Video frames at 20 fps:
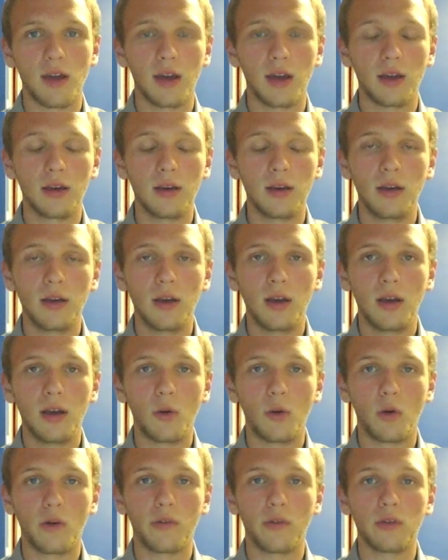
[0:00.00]
say,
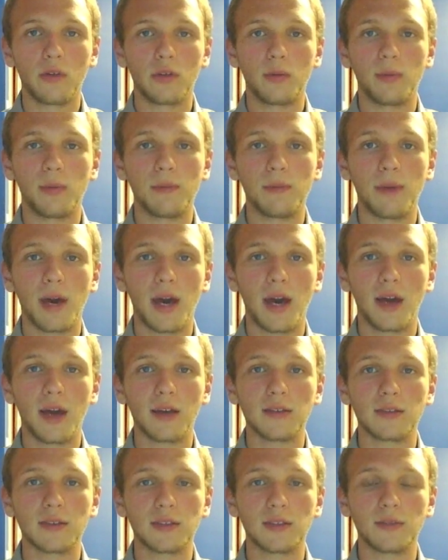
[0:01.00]
in order for it to be
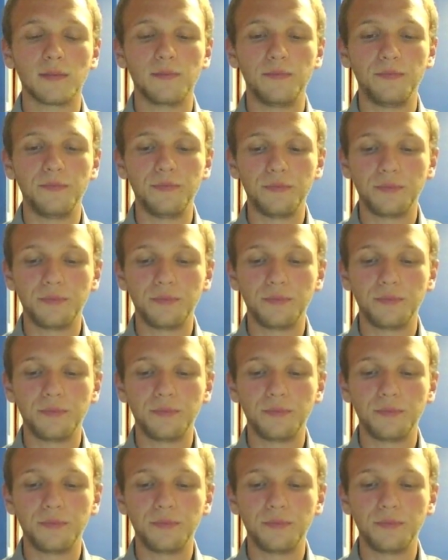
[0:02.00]
passed.